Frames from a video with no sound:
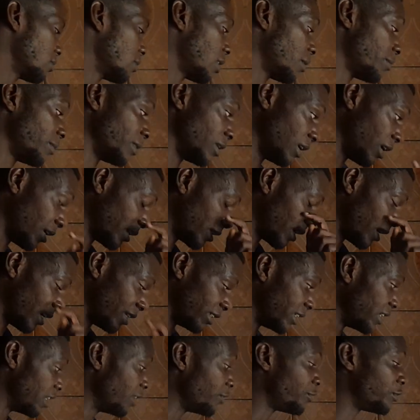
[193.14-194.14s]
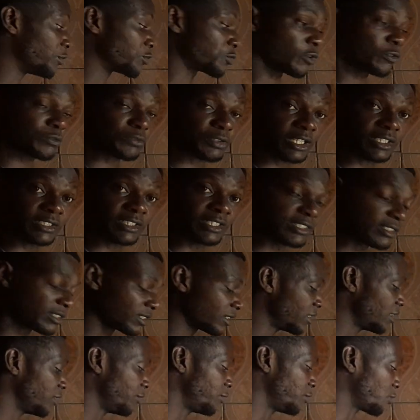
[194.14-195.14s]
Let's add. If you
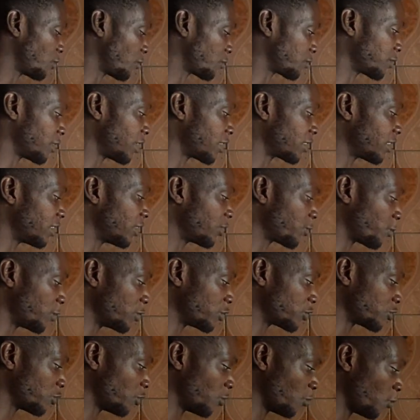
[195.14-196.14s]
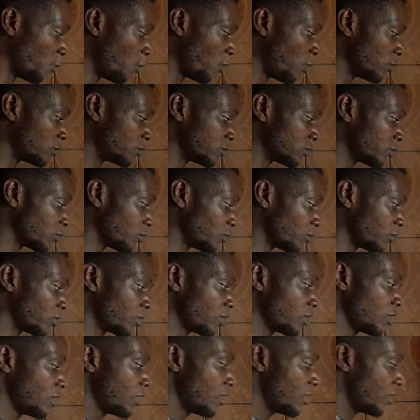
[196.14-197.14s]
subtract equation 1,
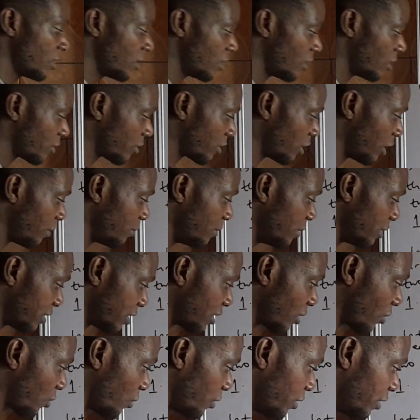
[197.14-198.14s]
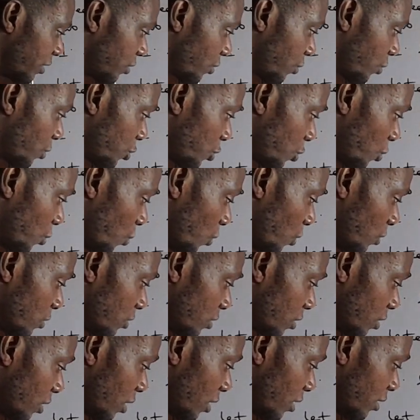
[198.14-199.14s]
okay, let me say call this equation
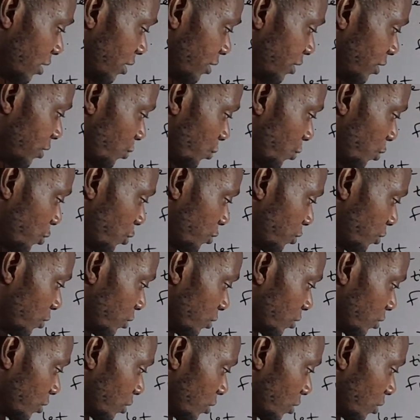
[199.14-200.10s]
1 and this equation